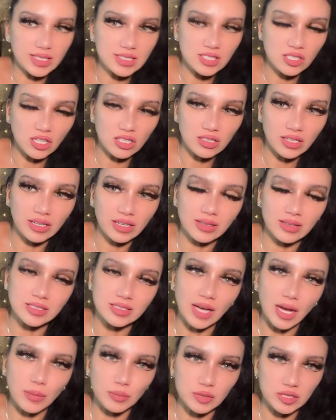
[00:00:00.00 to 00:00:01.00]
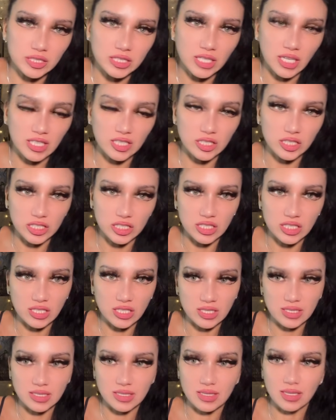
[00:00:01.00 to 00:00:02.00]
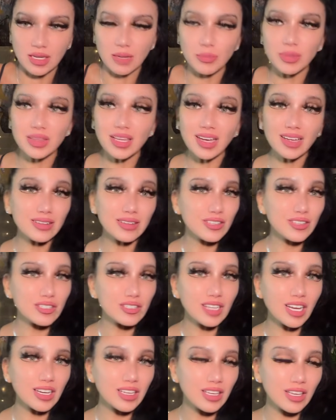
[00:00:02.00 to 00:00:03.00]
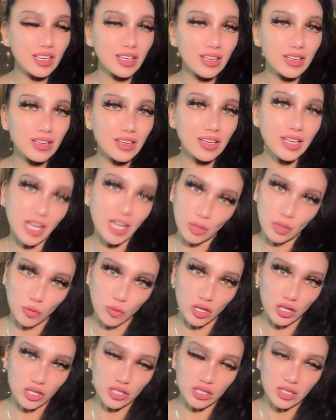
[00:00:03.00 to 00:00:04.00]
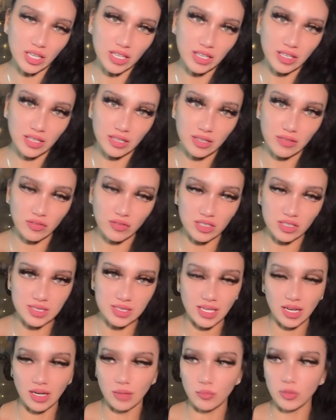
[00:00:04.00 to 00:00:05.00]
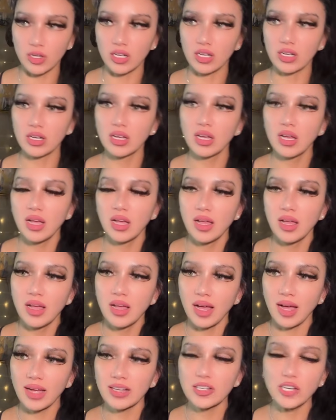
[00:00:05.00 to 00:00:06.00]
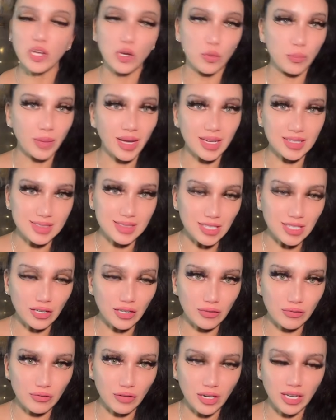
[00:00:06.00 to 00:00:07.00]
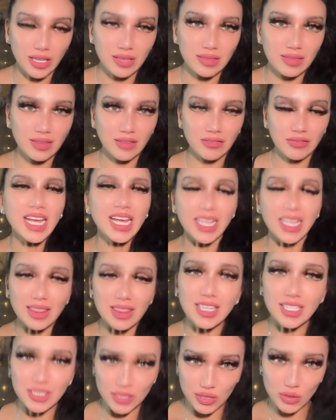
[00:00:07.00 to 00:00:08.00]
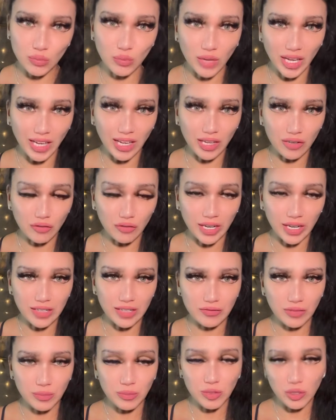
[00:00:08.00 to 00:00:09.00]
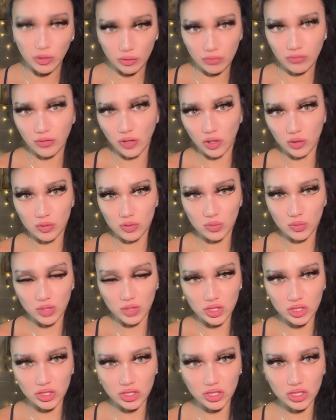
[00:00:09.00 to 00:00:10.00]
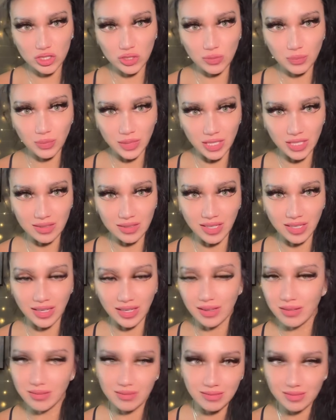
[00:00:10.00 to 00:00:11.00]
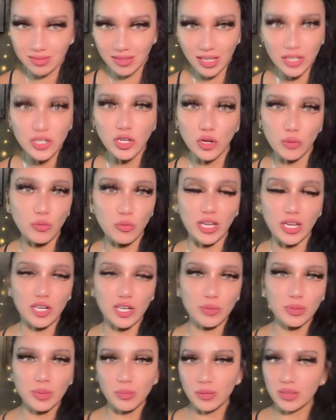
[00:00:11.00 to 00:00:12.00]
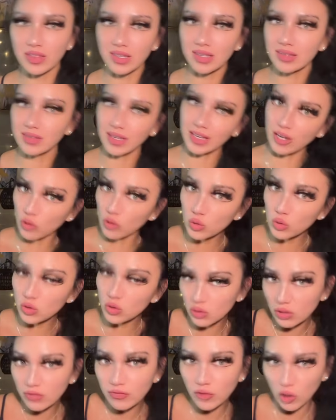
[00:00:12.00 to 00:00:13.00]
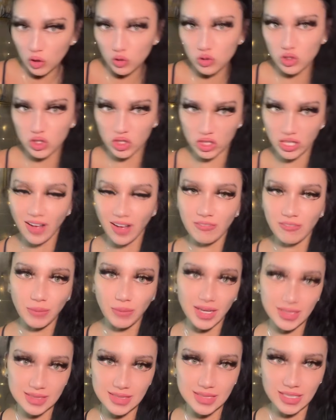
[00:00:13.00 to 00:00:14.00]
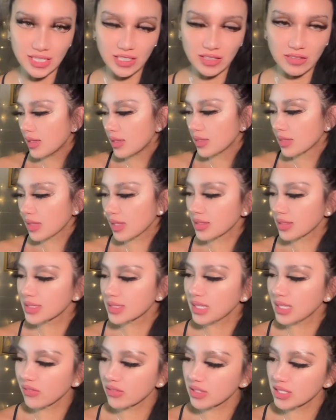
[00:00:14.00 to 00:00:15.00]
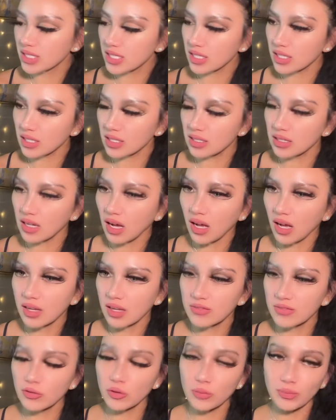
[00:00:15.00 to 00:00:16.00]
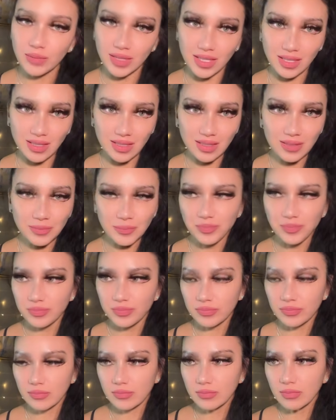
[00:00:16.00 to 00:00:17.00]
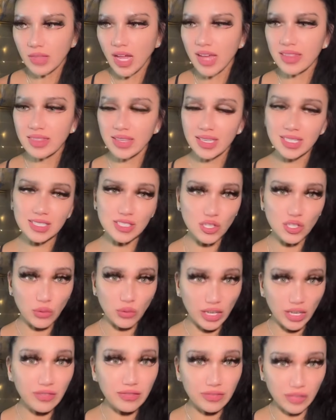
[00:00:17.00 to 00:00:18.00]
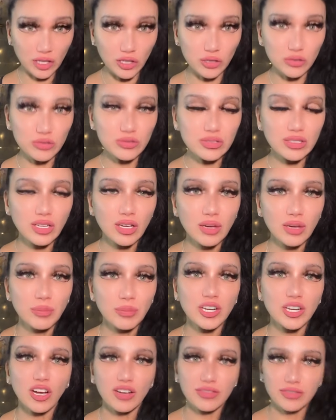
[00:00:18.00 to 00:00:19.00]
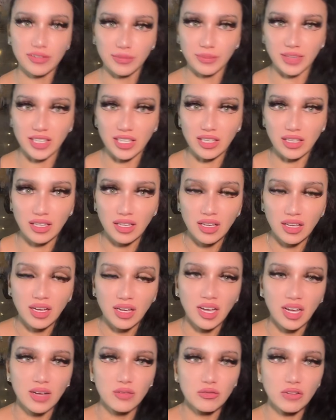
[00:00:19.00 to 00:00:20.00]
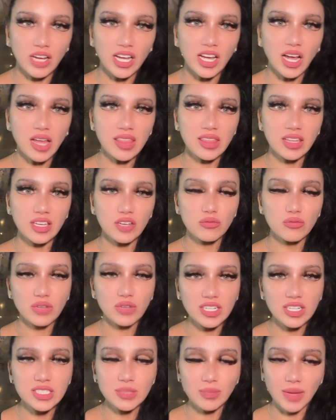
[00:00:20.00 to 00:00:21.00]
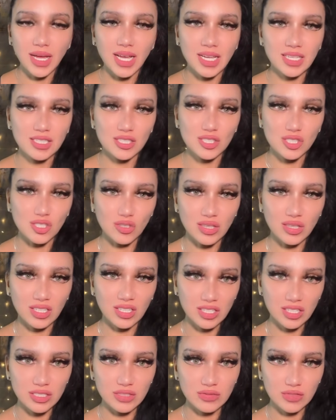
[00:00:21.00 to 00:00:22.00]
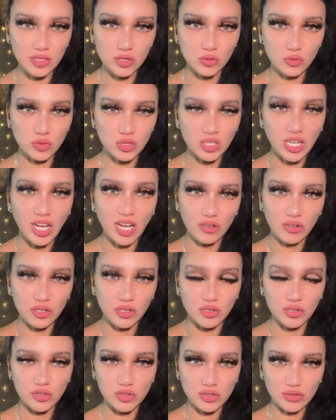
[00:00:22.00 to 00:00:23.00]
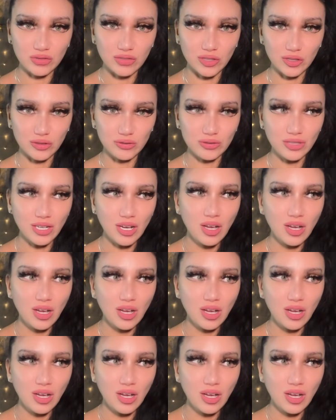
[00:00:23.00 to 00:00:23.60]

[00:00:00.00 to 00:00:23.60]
It's got like an Apple Intelligence and this and that. But then you're lacking a camera, you're lacking an advanced camera, and no MagSafe, right? They've taken things away, right, from new phones, which should be like a no-brainer. People think like all phones should have MagSafe. Then the 17, for me, I think it's a great phone, but not for me, right? I think it really depends on the individual and how you use your phone.